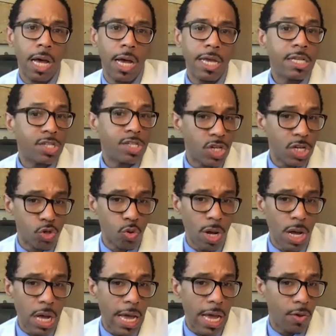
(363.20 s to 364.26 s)
in Central
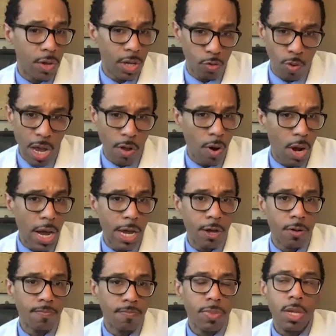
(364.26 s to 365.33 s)
Ohio and throughout Ohio.
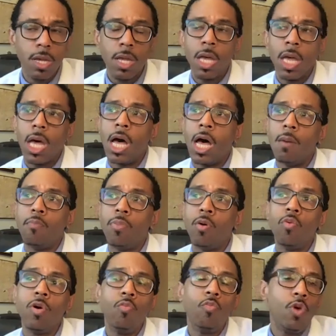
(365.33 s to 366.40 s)
But
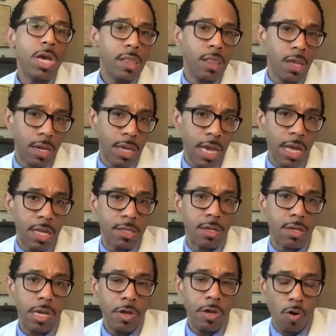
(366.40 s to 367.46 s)
when we look at,
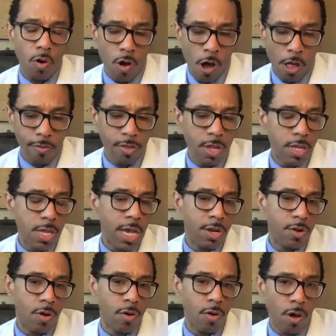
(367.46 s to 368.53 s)
all of the data
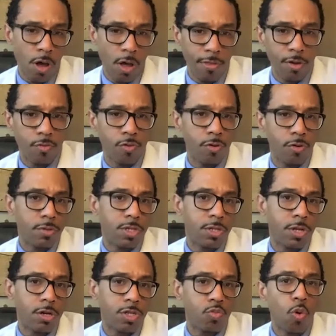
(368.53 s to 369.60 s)
on all the groups,
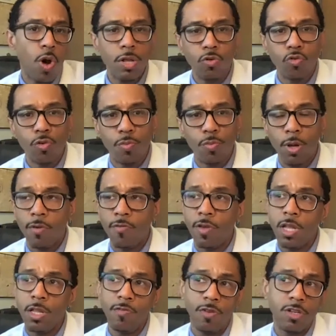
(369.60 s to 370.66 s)
there's one group of
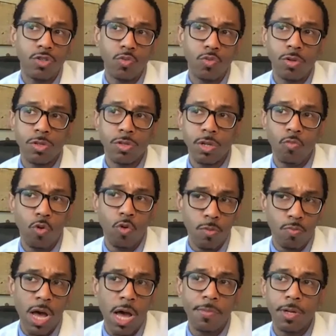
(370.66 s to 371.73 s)
individuals and one
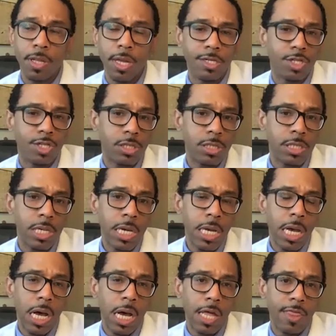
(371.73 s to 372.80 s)
population
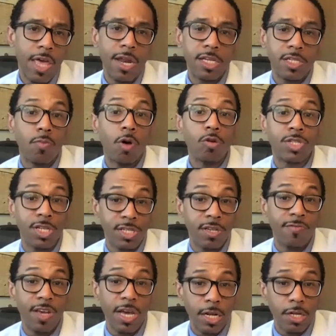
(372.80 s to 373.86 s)
that is most
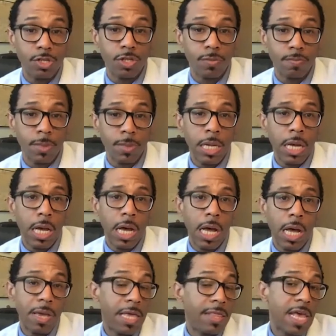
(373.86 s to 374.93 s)
disadvantaged,
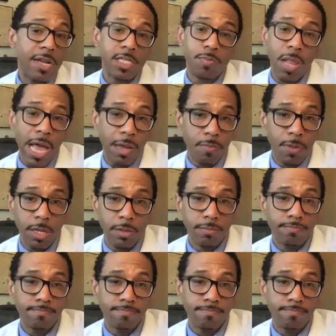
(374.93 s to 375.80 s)
and that is Black men.